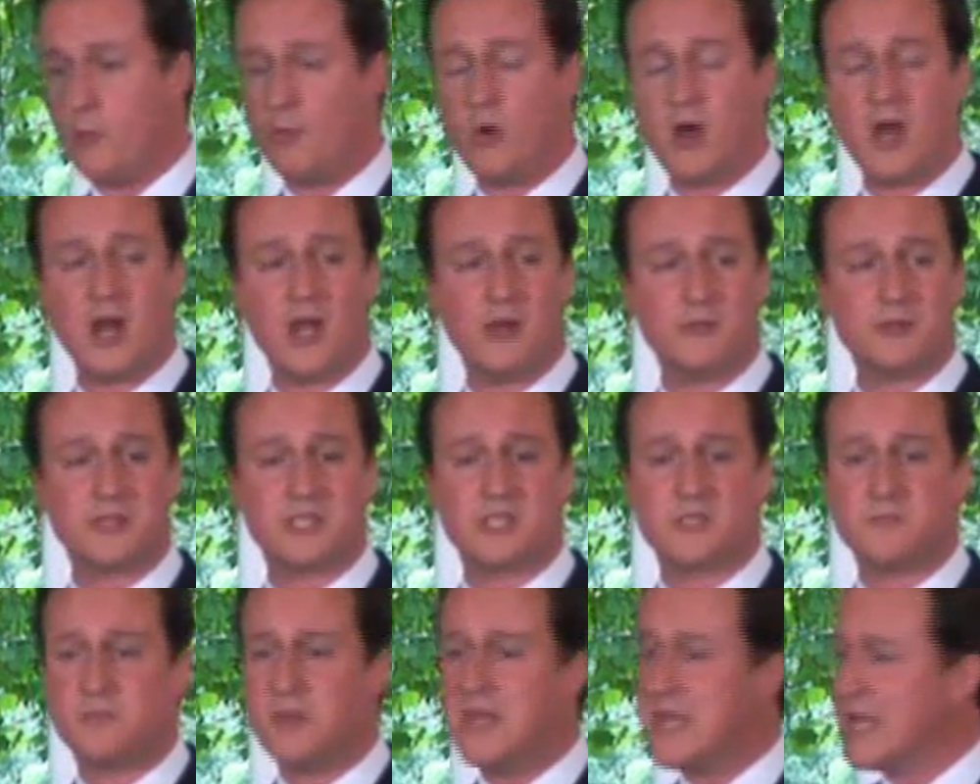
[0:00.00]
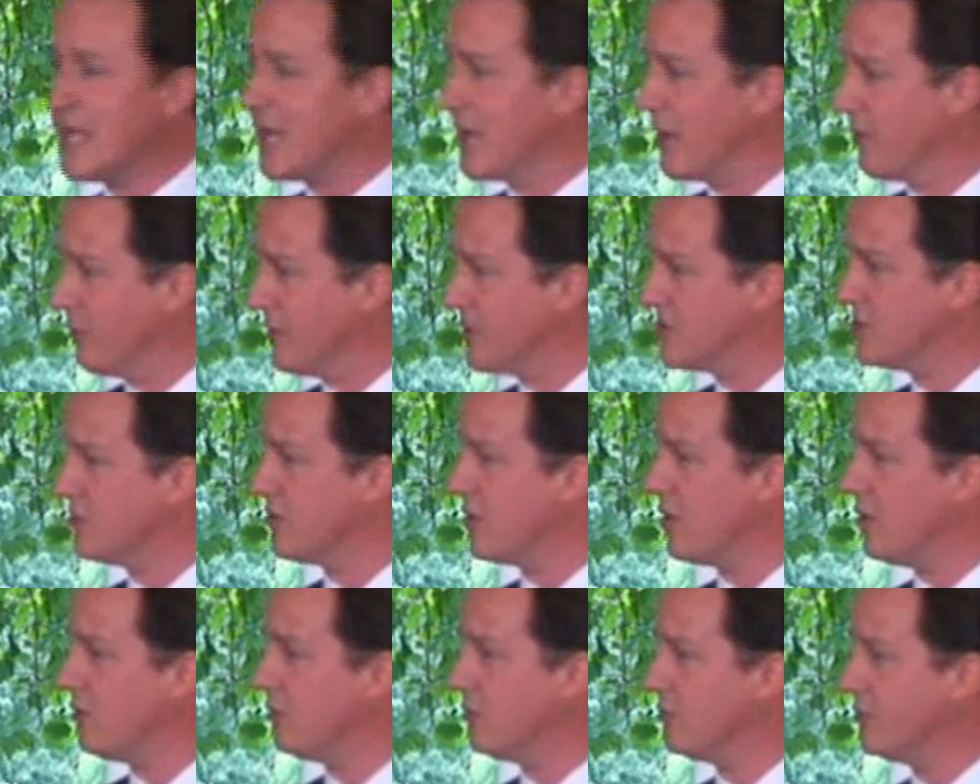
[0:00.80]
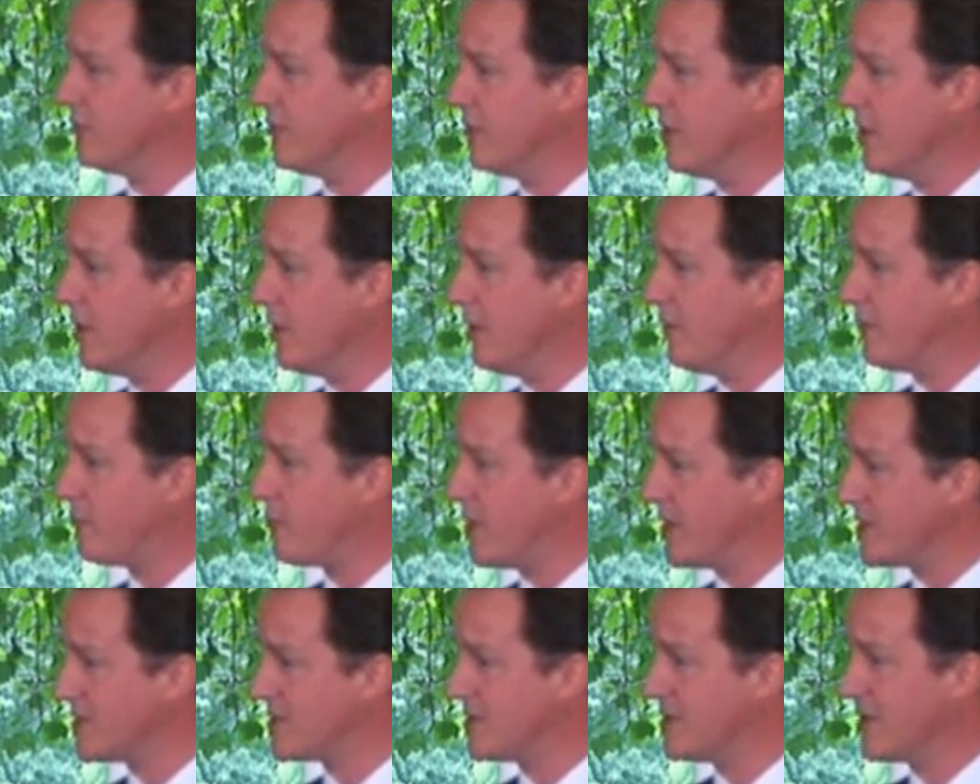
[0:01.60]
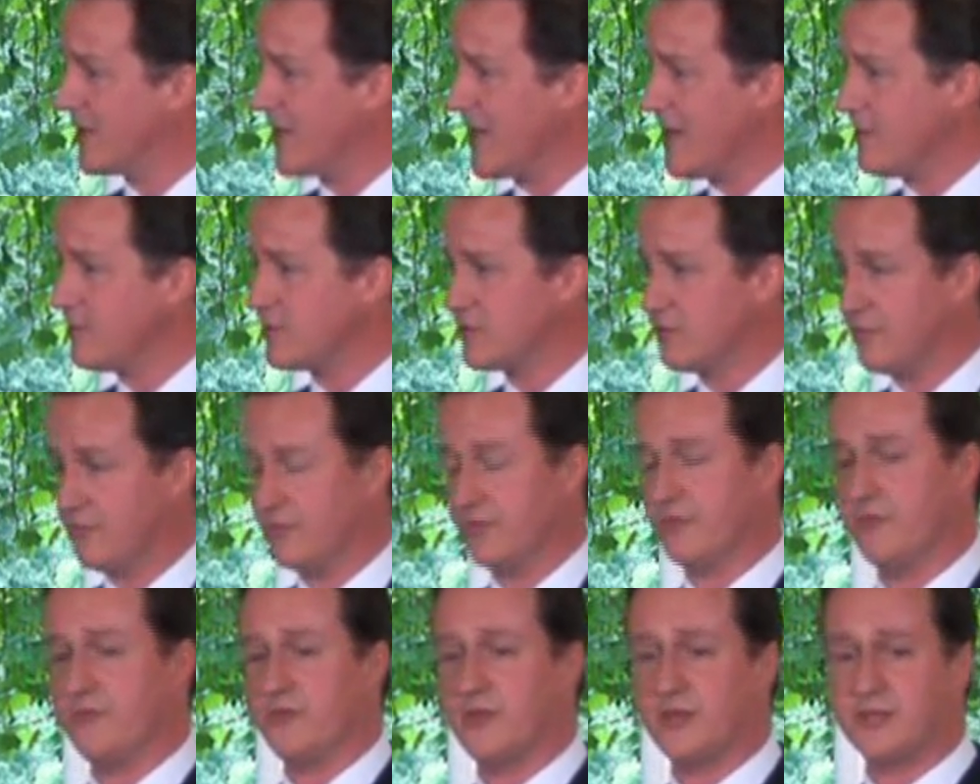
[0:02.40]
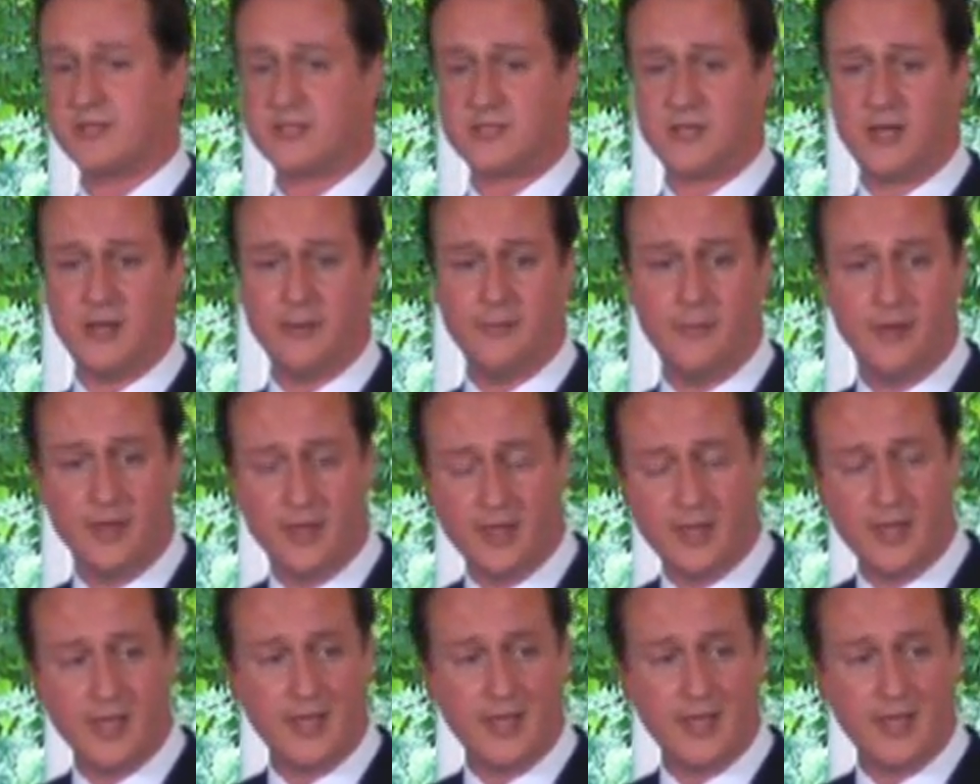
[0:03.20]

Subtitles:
While I was speaking, we took hold of Preston Council for the first time